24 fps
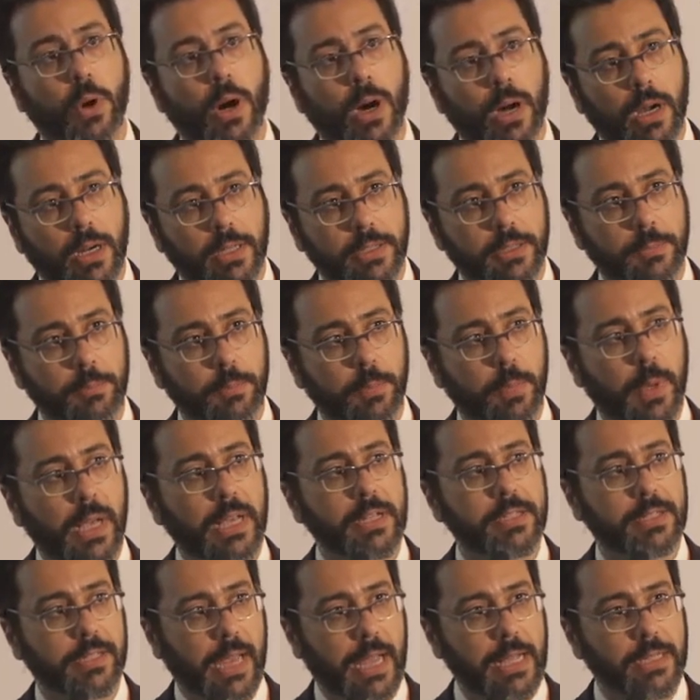are the
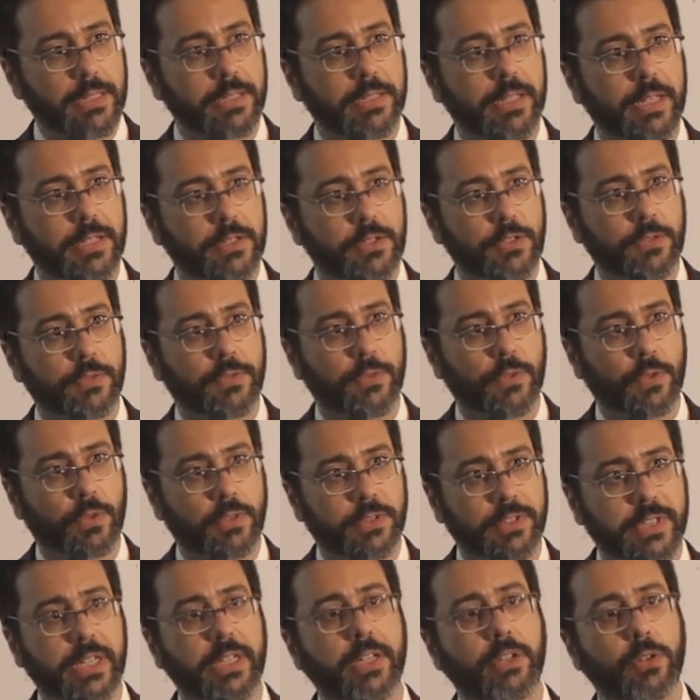best candidates for
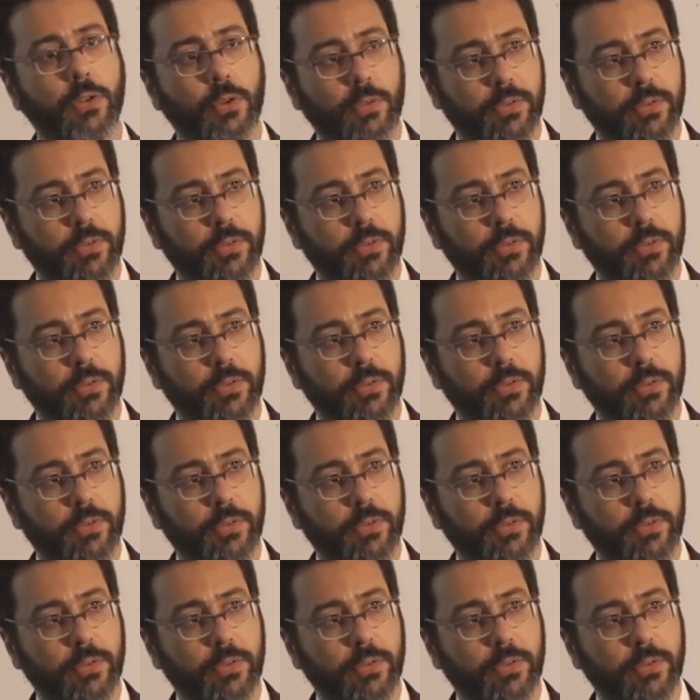taking